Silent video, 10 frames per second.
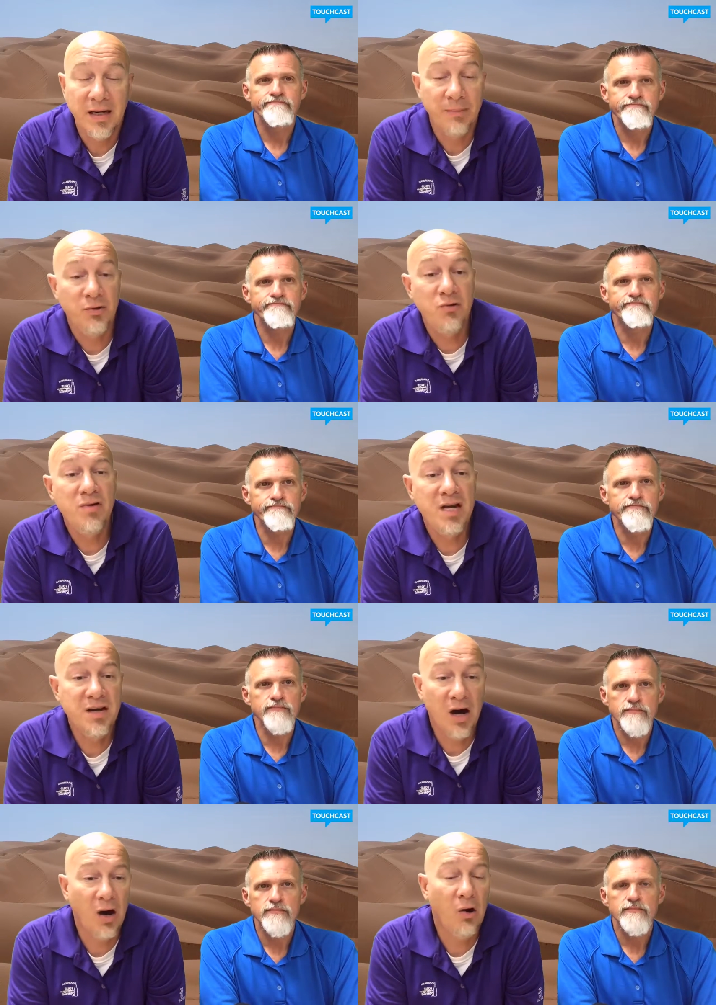Speaker 1: um, you
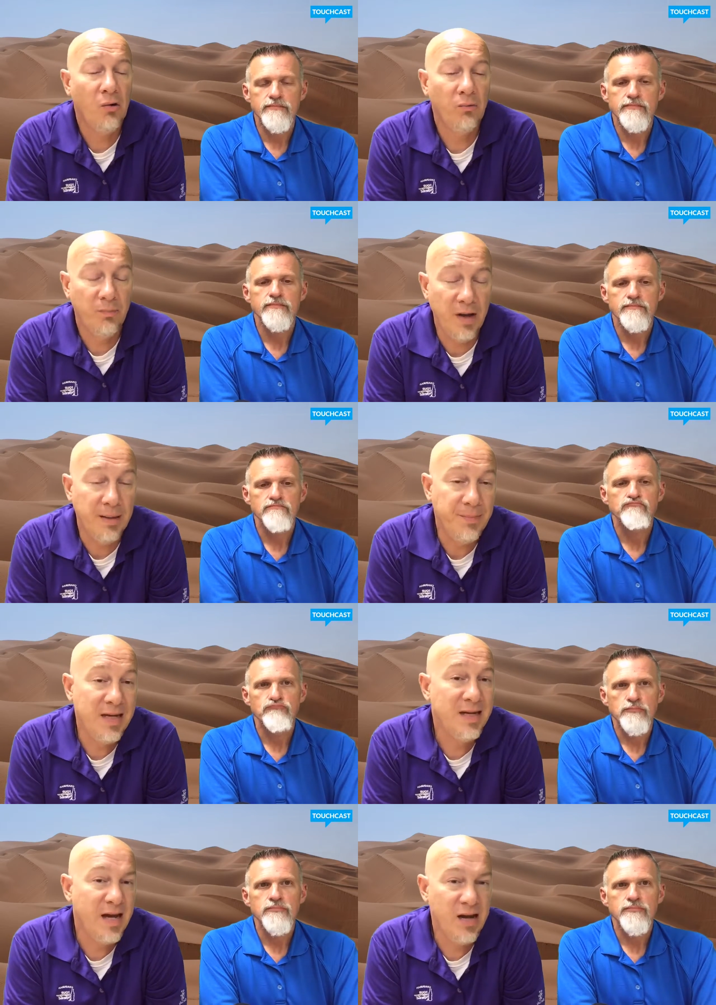need to all uh,
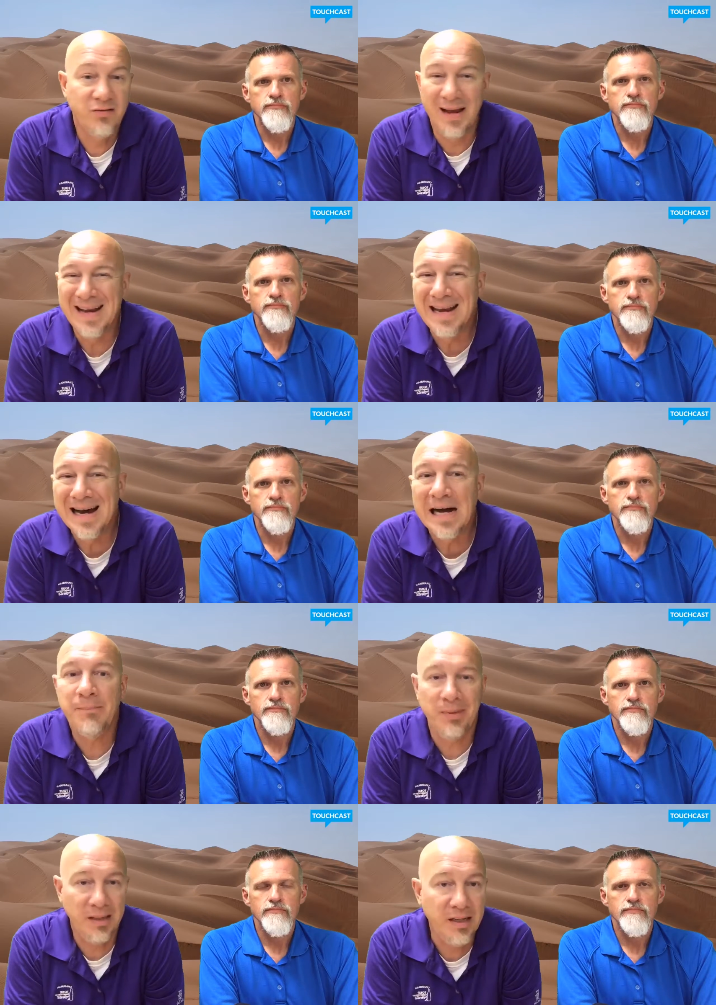be engaged and
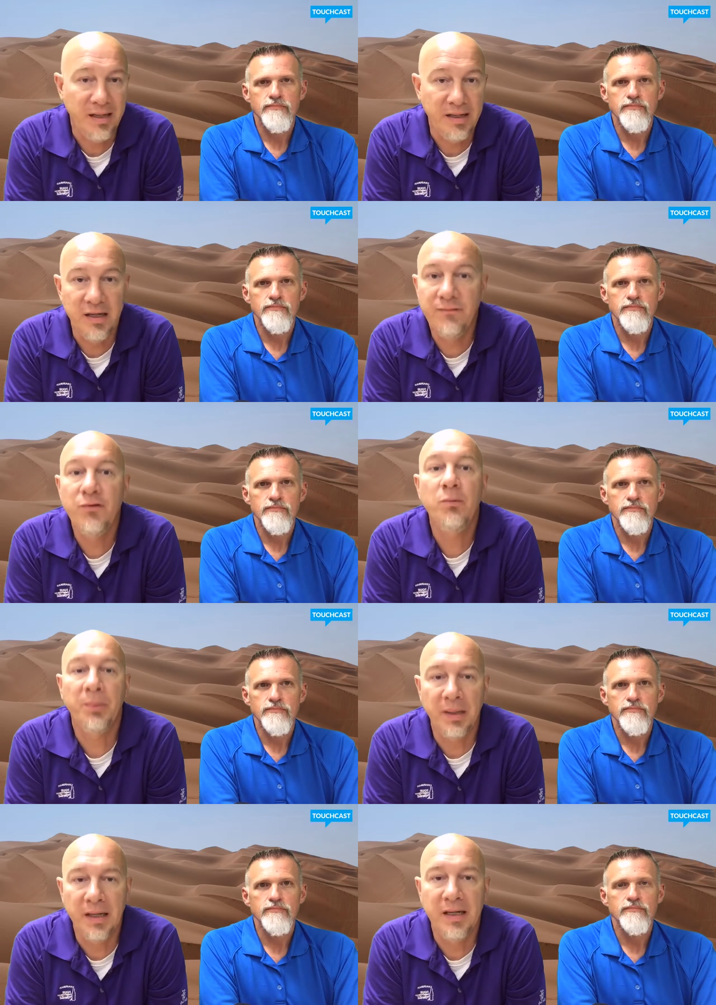not play. If
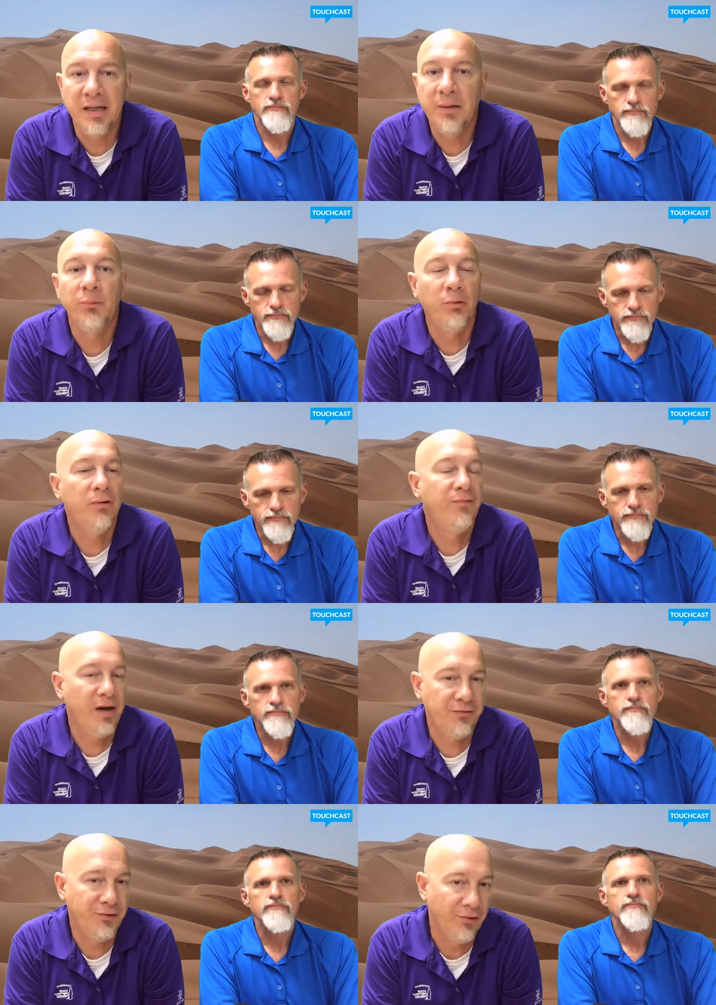you play, it will
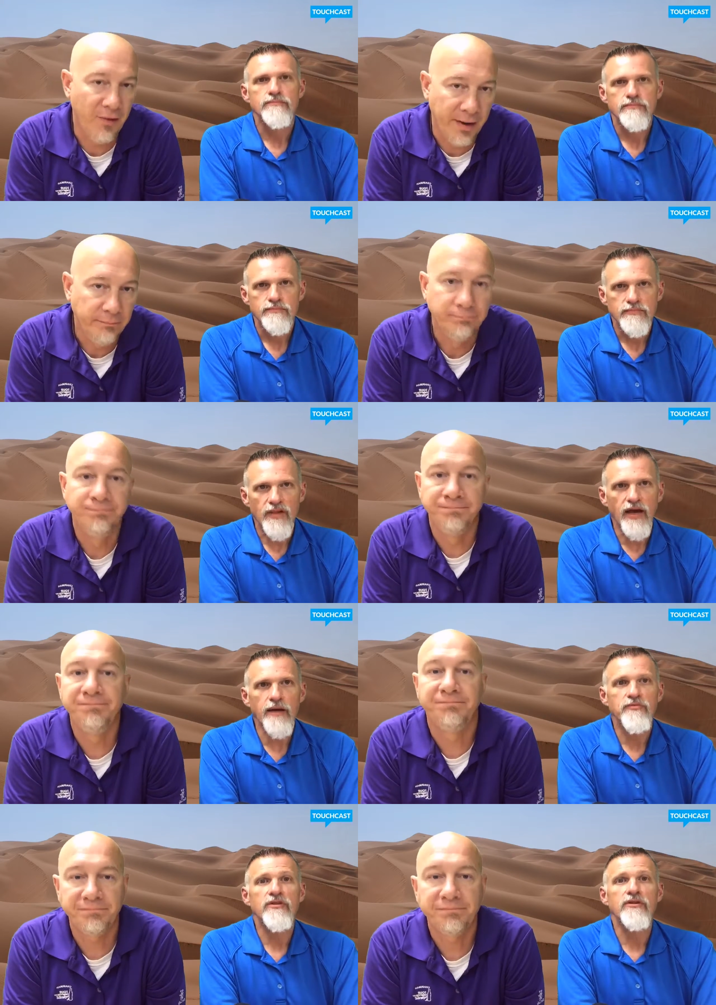affect your grade.
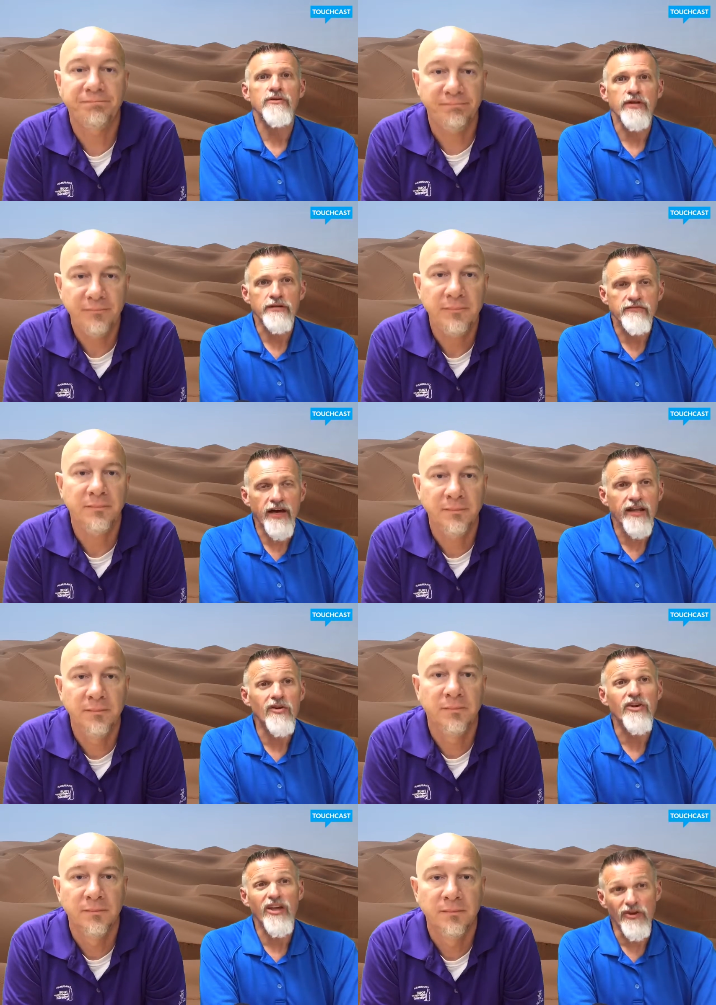
Speaker 2: Absolutely. In
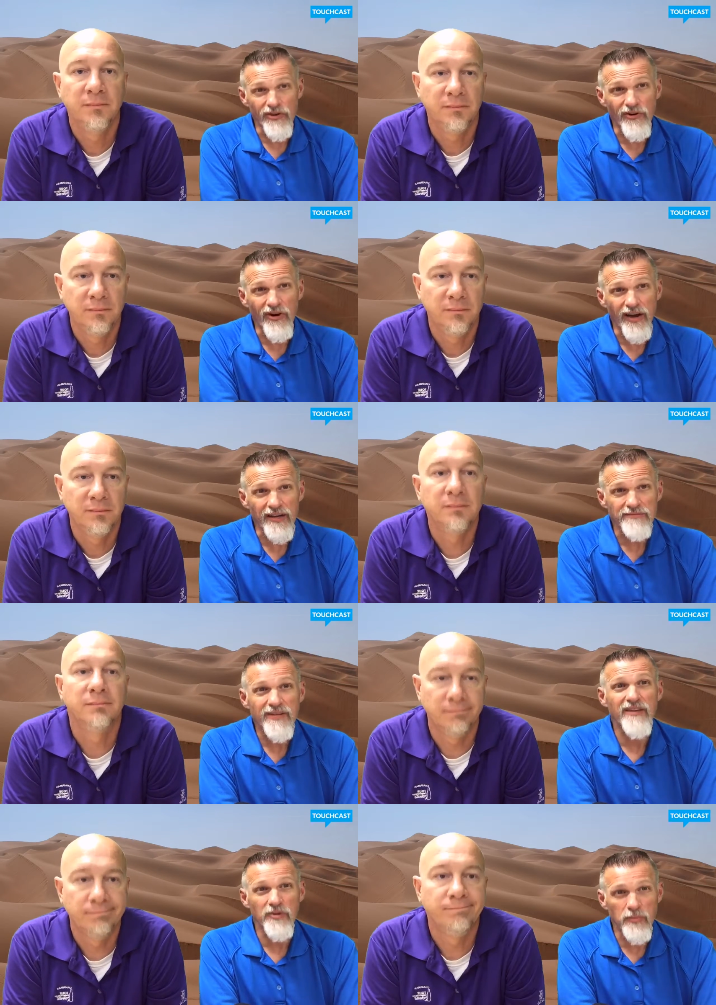fact, it'll kill your
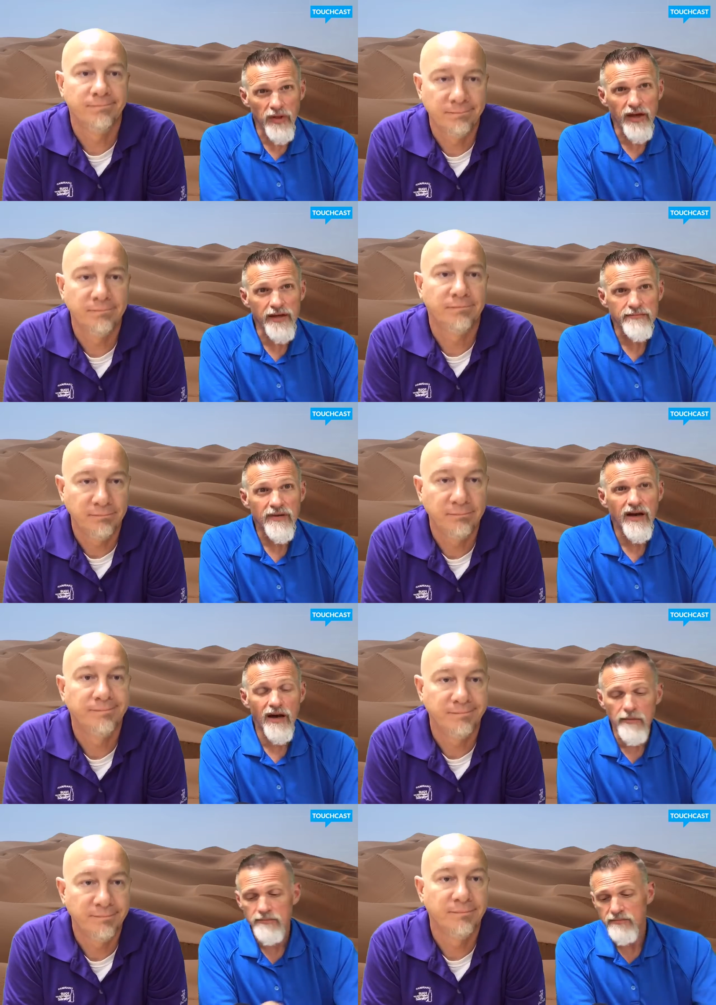grade if you play.
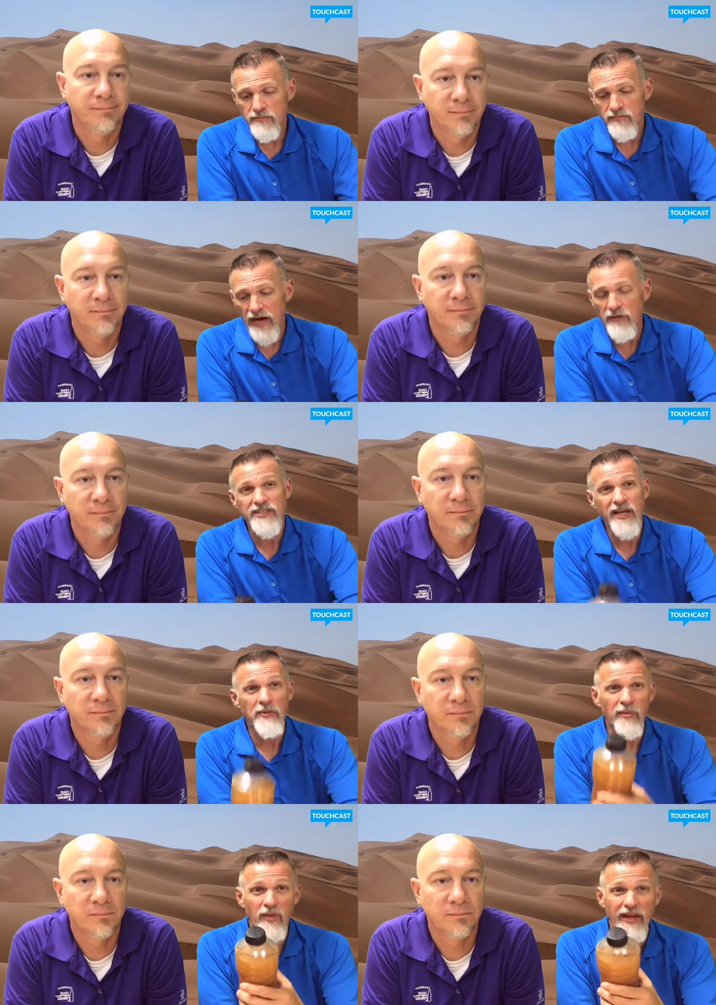Um, I was
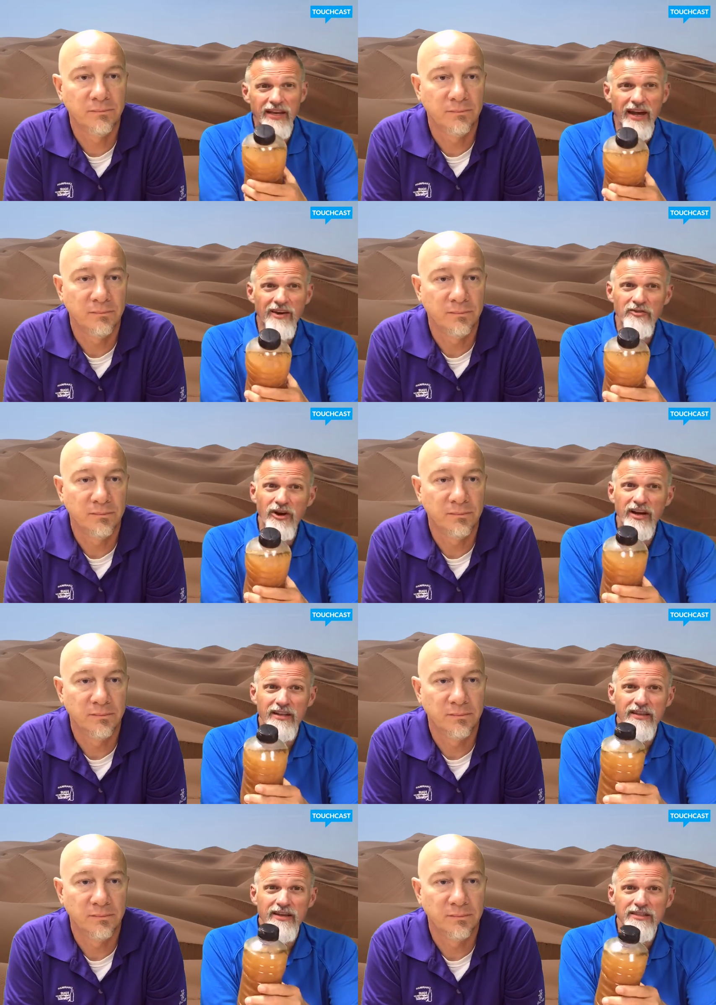thinking about playing now and
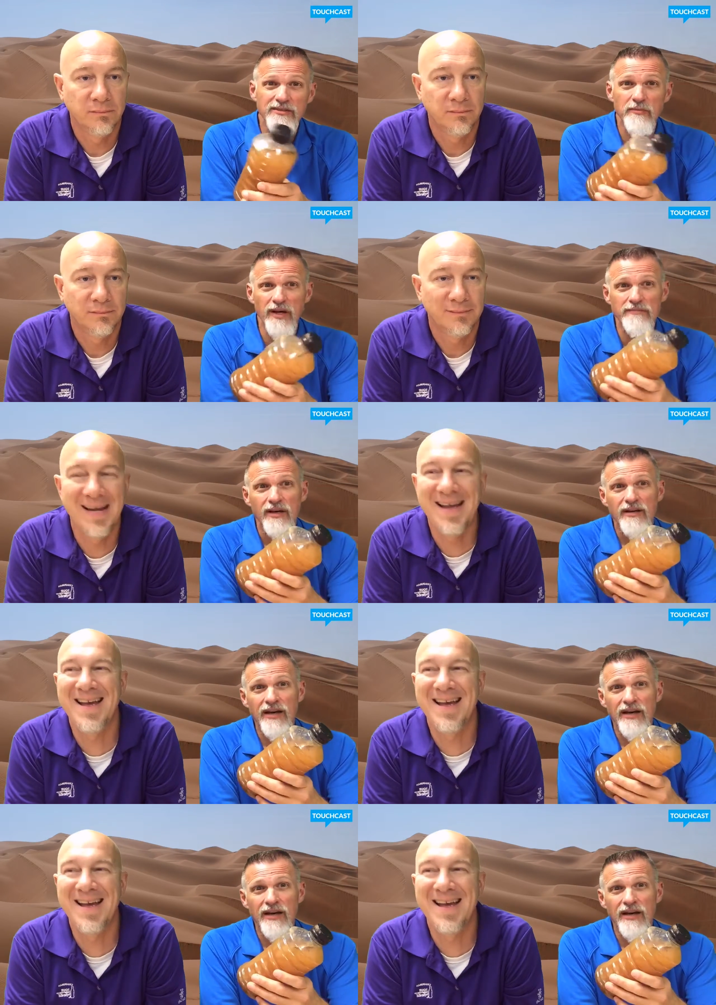drinking this, but